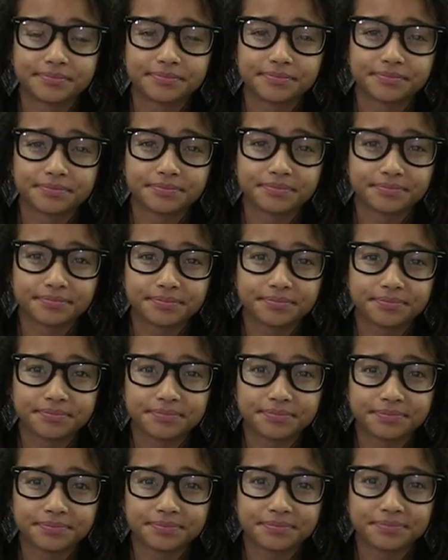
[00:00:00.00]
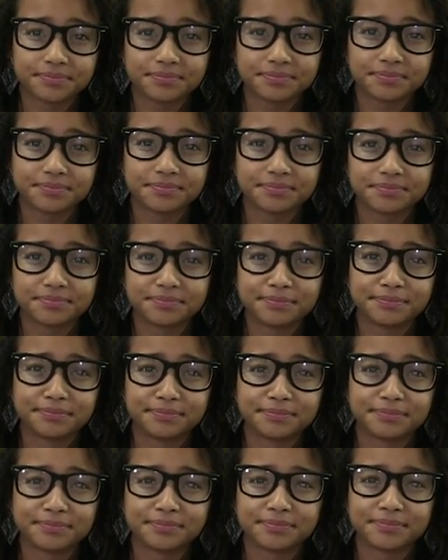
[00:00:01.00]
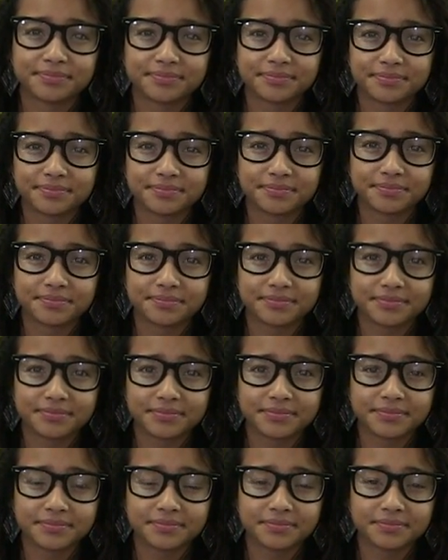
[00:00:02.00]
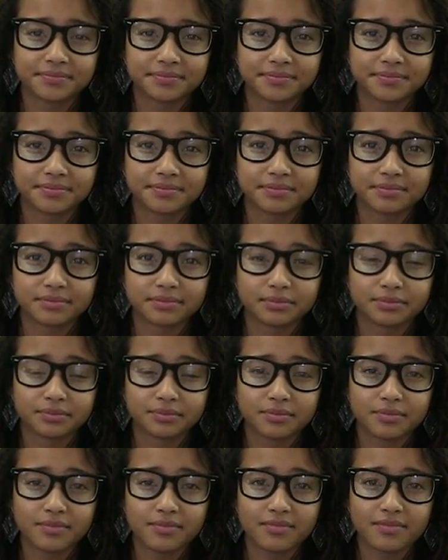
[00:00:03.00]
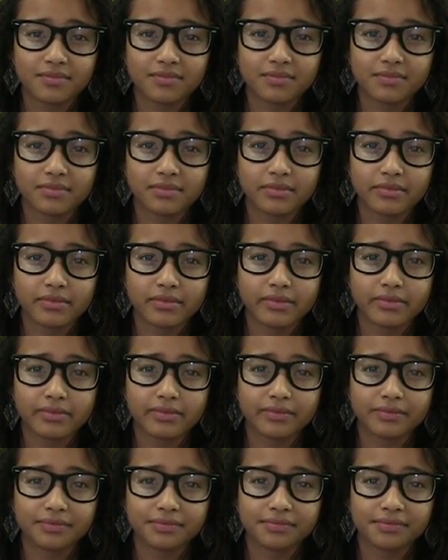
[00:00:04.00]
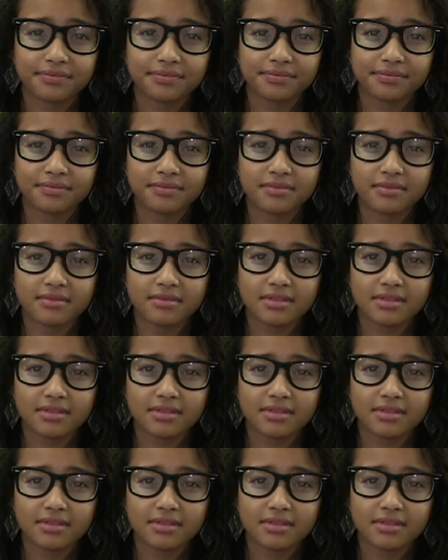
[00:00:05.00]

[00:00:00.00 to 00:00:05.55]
(silent)